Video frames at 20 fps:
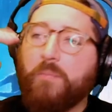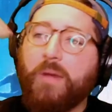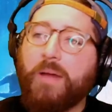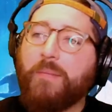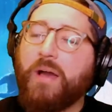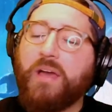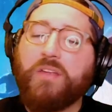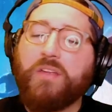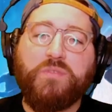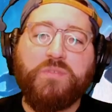
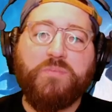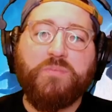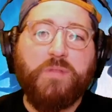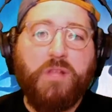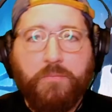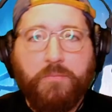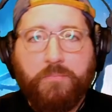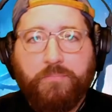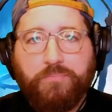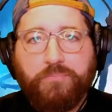mind was
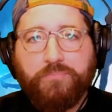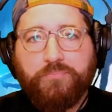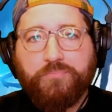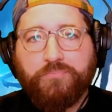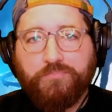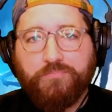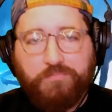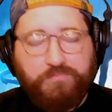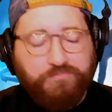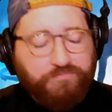blown.
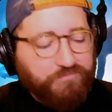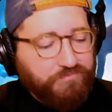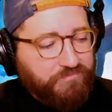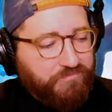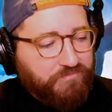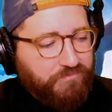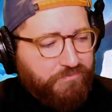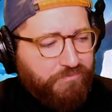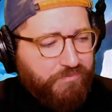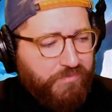
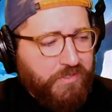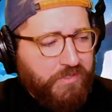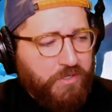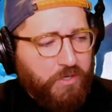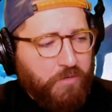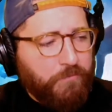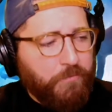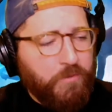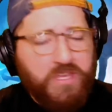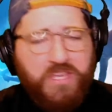
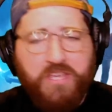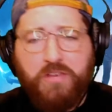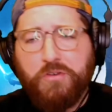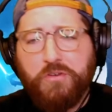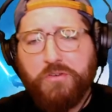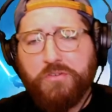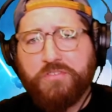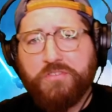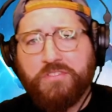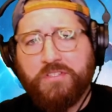For
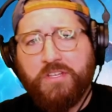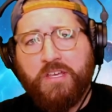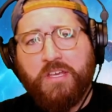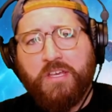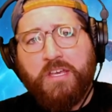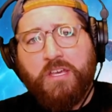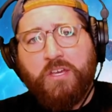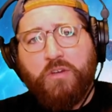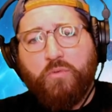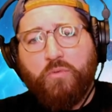years,
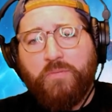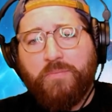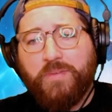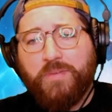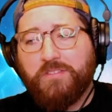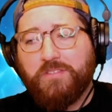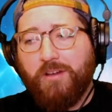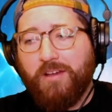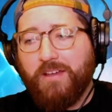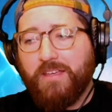we've been
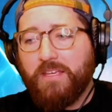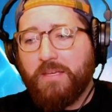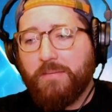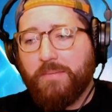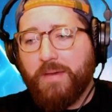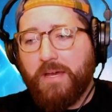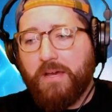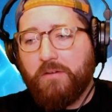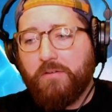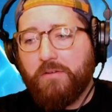talking
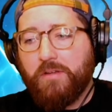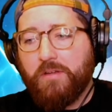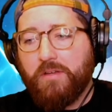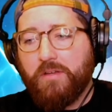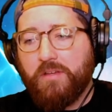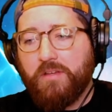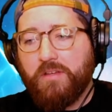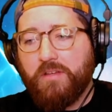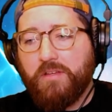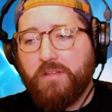about
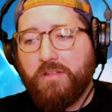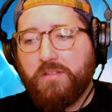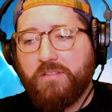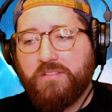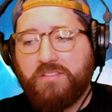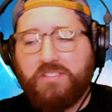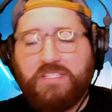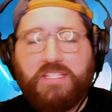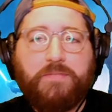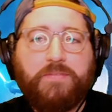
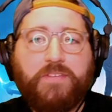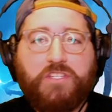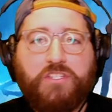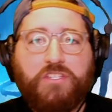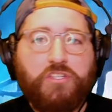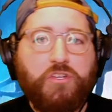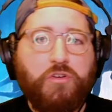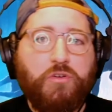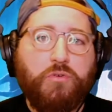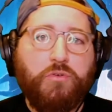TV
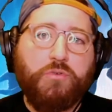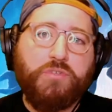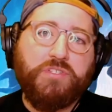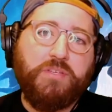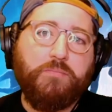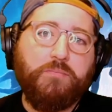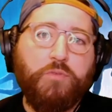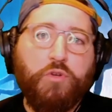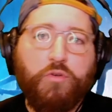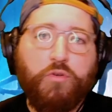shows
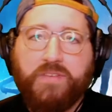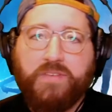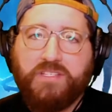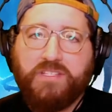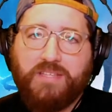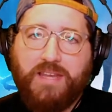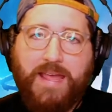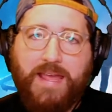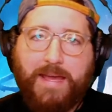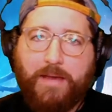and movies
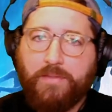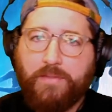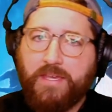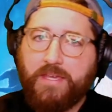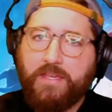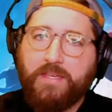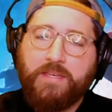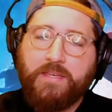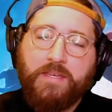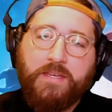and how
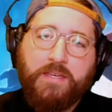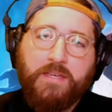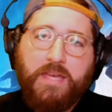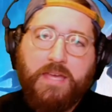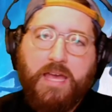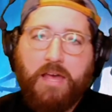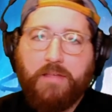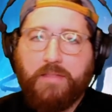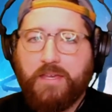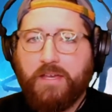they
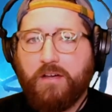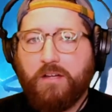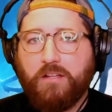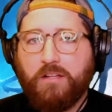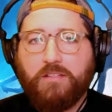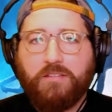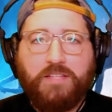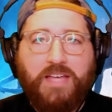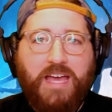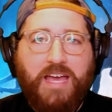
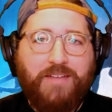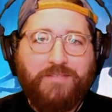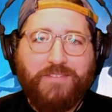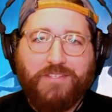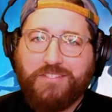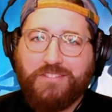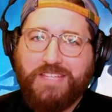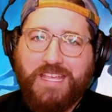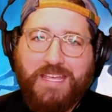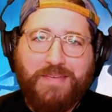all have the
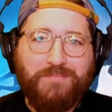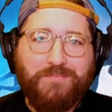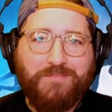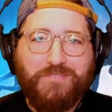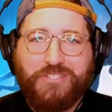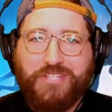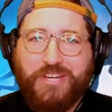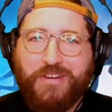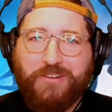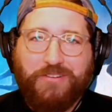same
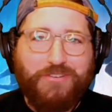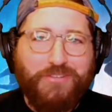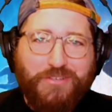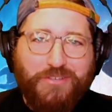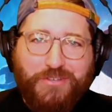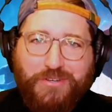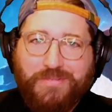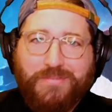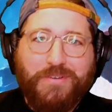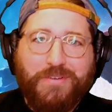shared
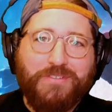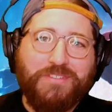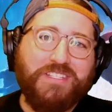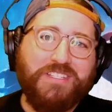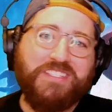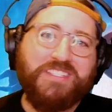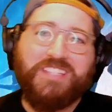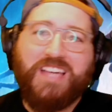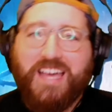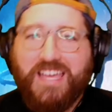universe. They
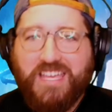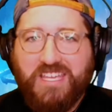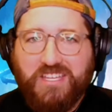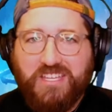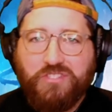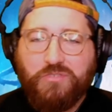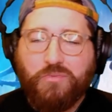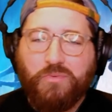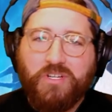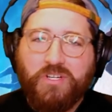tie
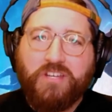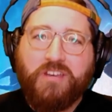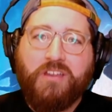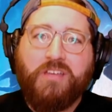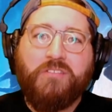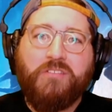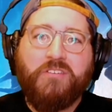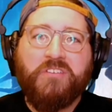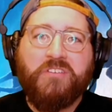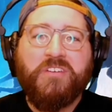into one
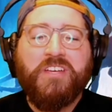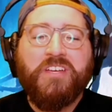another,